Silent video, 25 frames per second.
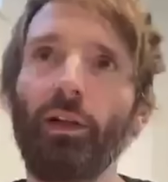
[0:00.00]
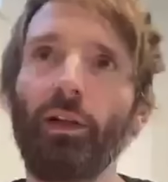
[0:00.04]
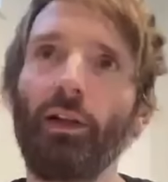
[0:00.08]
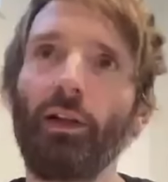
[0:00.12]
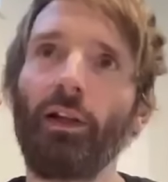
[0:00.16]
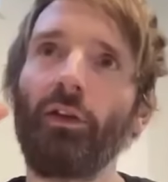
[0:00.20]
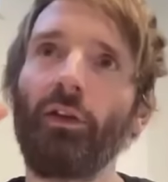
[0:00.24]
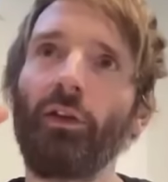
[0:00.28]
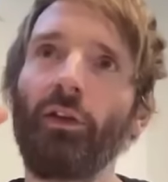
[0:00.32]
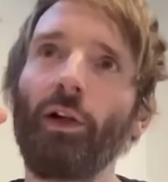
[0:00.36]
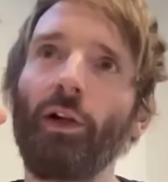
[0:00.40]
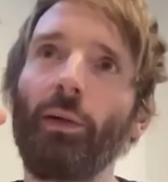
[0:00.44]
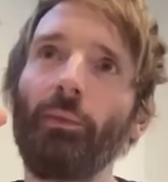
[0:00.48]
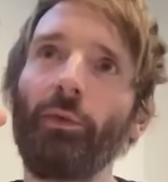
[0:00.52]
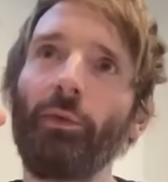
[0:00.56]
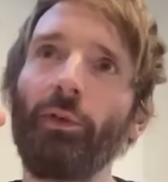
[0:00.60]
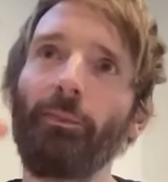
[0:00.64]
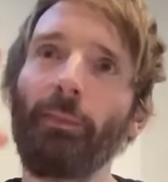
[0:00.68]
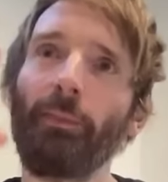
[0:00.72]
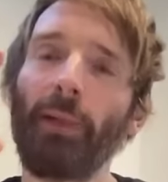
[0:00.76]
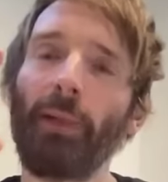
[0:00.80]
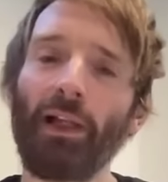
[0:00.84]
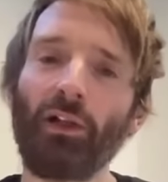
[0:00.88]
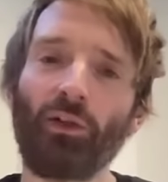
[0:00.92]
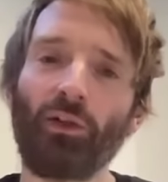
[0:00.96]
in terms of
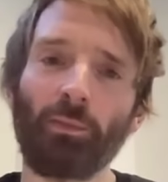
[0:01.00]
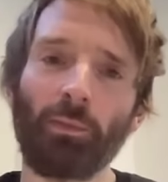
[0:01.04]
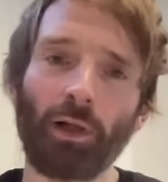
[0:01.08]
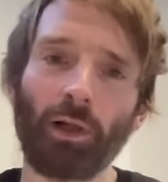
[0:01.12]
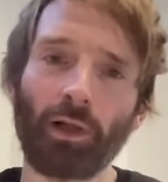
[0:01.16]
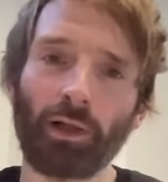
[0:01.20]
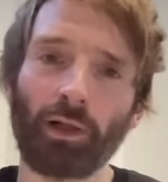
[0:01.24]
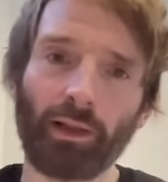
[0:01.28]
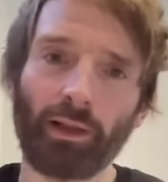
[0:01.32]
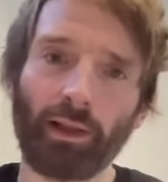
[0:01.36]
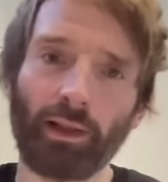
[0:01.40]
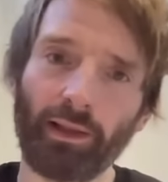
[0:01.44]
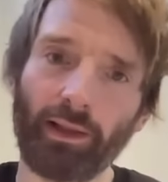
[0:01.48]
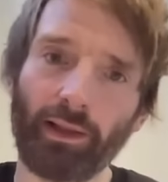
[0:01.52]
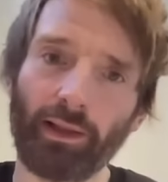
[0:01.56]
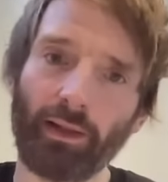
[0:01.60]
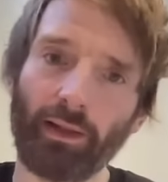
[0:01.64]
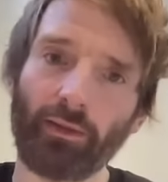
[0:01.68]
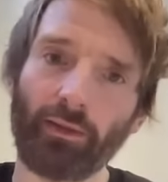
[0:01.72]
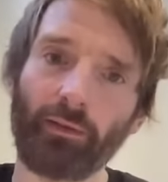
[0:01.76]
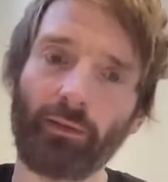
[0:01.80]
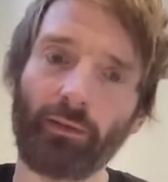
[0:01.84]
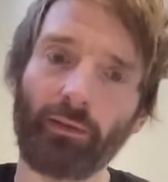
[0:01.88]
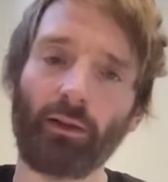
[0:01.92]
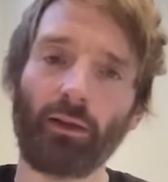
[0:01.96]
benchmarking
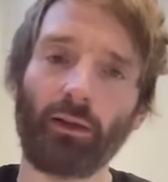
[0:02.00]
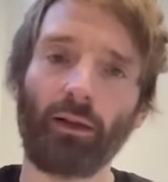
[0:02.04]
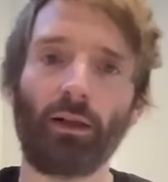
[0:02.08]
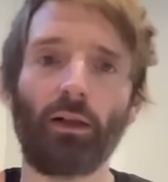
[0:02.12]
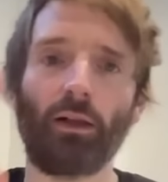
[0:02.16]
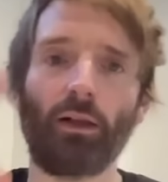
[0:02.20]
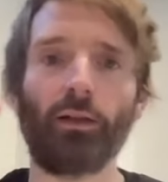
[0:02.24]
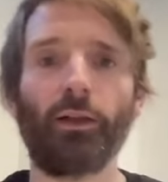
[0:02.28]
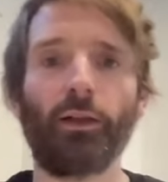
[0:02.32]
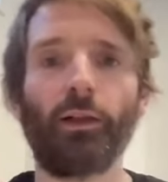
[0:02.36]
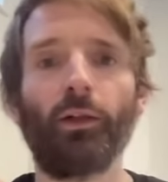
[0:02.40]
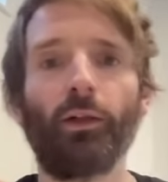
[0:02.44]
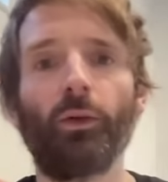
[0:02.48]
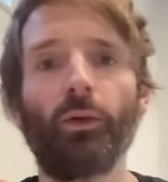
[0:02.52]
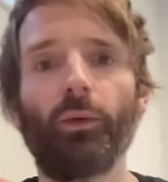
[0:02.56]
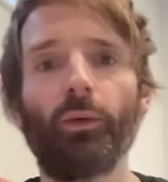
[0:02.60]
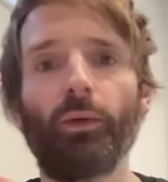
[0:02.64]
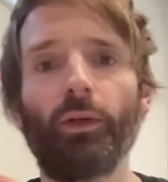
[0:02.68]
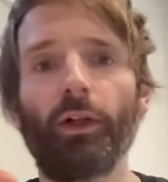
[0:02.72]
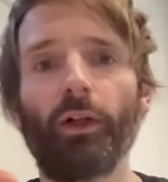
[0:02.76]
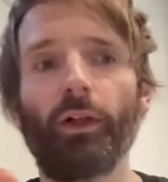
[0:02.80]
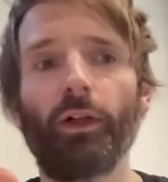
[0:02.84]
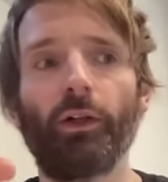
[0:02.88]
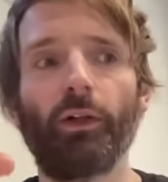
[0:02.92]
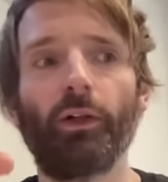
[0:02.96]
against you know
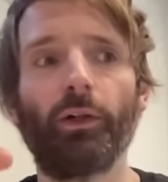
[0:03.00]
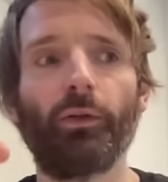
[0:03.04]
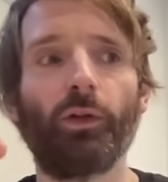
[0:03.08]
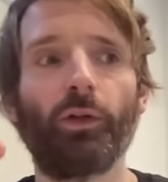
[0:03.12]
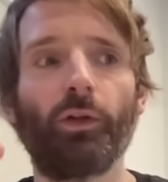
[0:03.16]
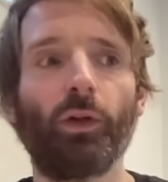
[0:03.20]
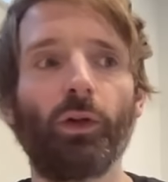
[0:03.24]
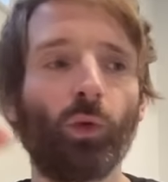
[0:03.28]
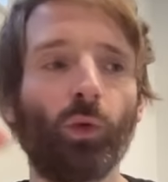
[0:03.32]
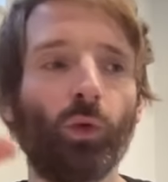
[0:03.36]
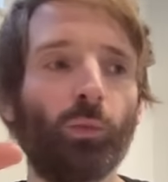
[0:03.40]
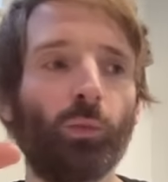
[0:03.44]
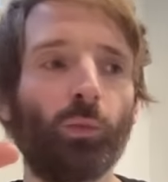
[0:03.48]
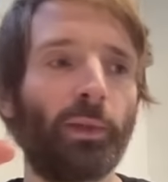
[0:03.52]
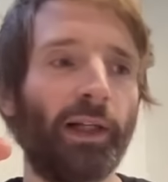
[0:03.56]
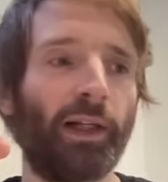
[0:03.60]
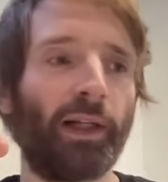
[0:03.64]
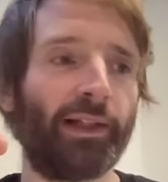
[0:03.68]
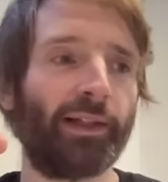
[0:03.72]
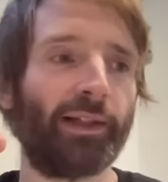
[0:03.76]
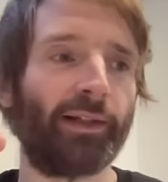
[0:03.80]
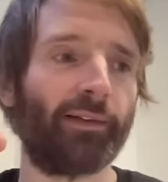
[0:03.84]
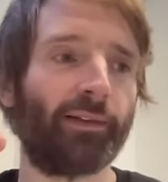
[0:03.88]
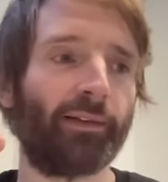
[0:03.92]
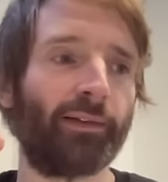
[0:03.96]
your your old
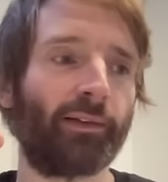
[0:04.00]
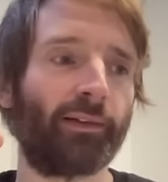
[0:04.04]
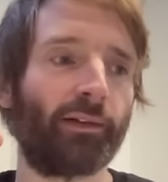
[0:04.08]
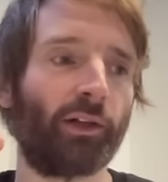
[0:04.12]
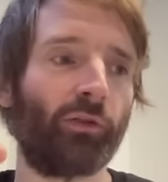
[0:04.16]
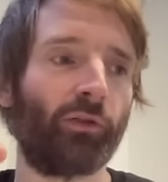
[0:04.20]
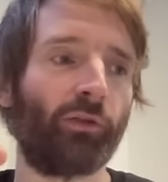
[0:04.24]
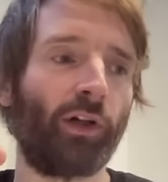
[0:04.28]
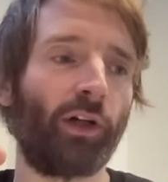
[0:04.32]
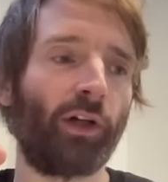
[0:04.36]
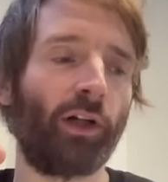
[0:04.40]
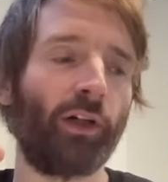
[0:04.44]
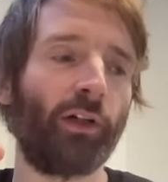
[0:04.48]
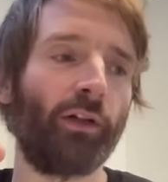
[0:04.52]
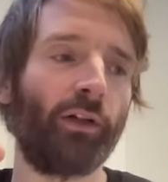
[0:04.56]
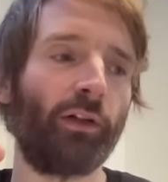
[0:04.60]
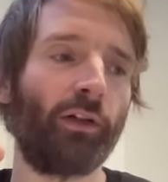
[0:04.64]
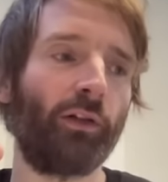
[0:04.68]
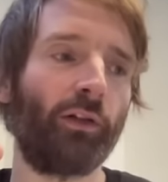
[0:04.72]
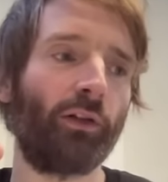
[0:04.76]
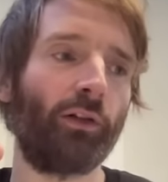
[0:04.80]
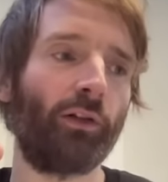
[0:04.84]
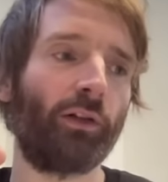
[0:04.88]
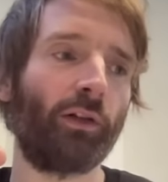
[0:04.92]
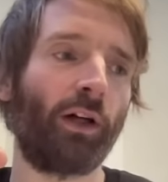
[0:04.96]
bike and stuff, how
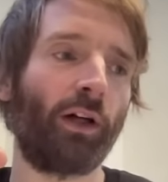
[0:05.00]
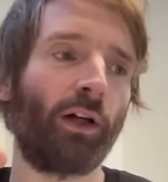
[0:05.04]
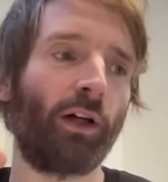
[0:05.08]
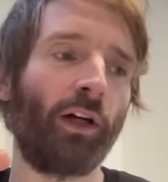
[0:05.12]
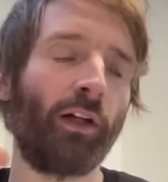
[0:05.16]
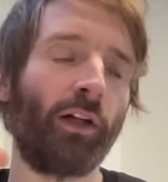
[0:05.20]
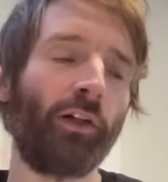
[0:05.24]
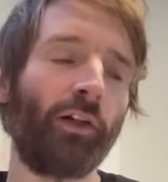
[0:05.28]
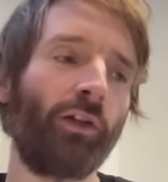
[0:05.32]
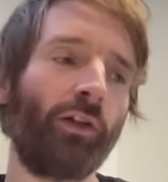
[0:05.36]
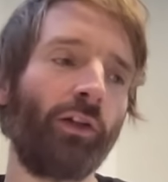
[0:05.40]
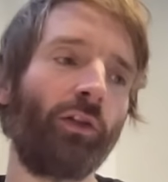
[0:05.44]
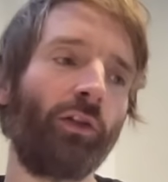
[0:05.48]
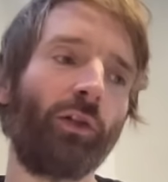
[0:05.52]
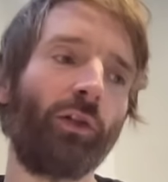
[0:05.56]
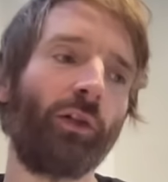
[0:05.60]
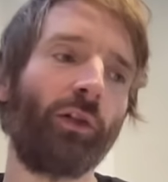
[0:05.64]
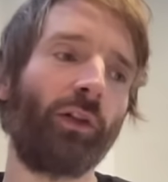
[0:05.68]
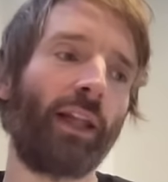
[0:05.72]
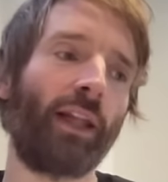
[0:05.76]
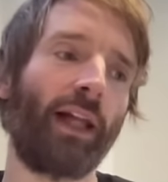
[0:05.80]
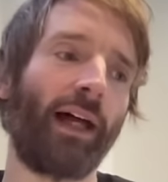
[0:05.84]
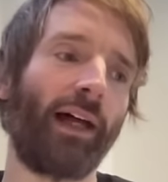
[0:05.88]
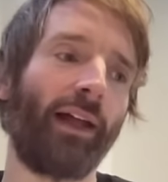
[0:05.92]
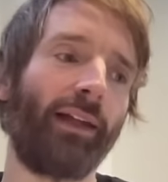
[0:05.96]
how are you
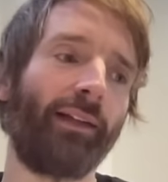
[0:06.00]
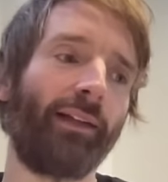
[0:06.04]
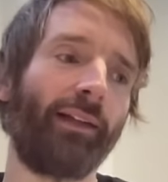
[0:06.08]
doing that?